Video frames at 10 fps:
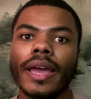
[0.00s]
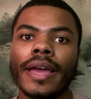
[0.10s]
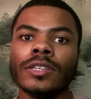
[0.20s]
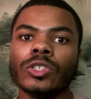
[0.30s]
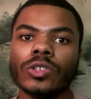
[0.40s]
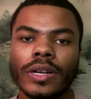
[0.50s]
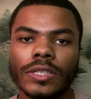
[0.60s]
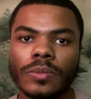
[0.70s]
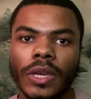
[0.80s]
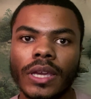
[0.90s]
And
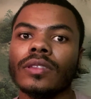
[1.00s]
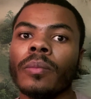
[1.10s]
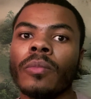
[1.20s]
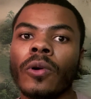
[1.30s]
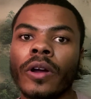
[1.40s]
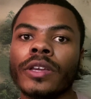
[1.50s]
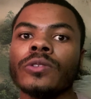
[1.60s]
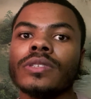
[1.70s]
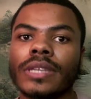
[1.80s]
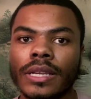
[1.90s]
trust me, the more you
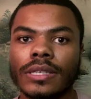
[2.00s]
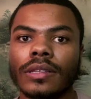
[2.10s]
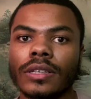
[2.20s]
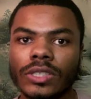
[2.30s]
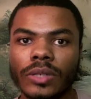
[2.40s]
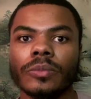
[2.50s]
stay diligent